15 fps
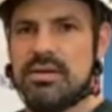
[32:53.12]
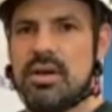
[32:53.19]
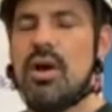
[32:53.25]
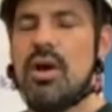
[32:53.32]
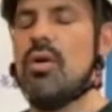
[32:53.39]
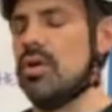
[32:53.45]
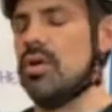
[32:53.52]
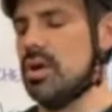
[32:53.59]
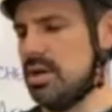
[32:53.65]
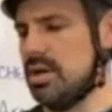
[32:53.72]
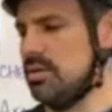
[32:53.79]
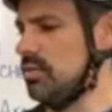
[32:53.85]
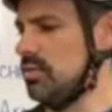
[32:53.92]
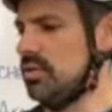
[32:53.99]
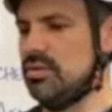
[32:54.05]
Oh, good.
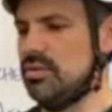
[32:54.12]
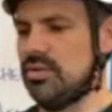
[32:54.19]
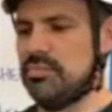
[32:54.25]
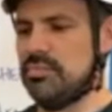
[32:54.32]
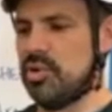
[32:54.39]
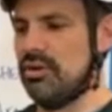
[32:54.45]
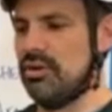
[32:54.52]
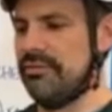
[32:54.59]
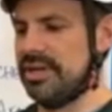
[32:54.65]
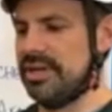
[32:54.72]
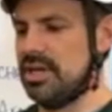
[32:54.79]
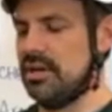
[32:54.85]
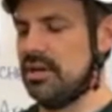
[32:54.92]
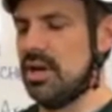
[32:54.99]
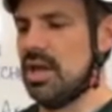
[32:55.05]
We're doing perfect
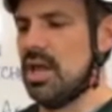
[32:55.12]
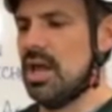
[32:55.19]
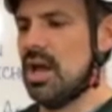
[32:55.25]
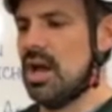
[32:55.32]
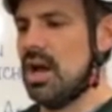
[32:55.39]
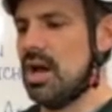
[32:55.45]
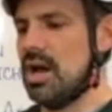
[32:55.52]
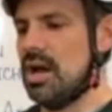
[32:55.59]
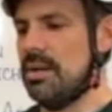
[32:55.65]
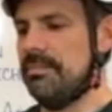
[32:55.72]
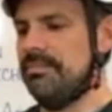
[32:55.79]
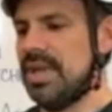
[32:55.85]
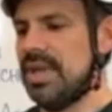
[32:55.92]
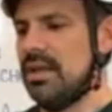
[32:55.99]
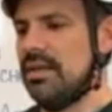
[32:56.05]
here. Um,
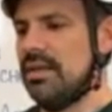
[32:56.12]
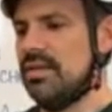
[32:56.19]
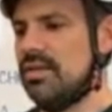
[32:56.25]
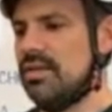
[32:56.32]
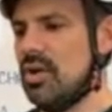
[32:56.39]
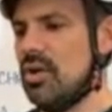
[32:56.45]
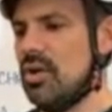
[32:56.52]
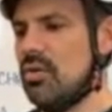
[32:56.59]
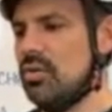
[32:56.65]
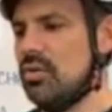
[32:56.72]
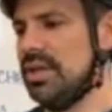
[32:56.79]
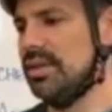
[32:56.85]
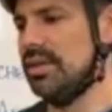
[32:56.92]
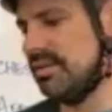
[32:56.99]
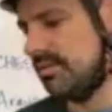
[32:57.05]
so
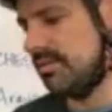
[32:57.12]
let's